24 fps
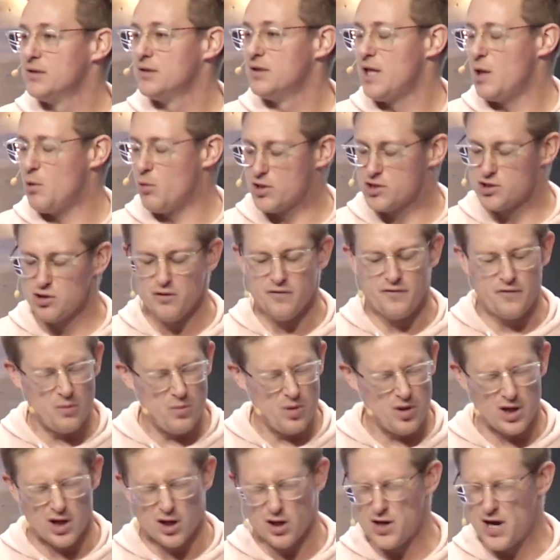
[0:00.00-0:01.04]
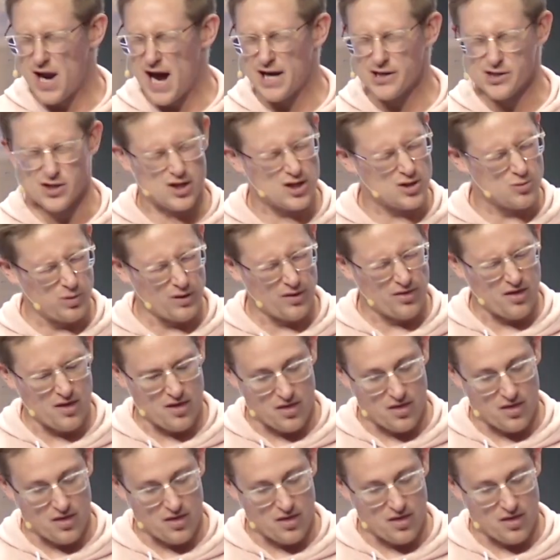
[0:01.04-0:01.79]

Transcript: They were so familiar not just with the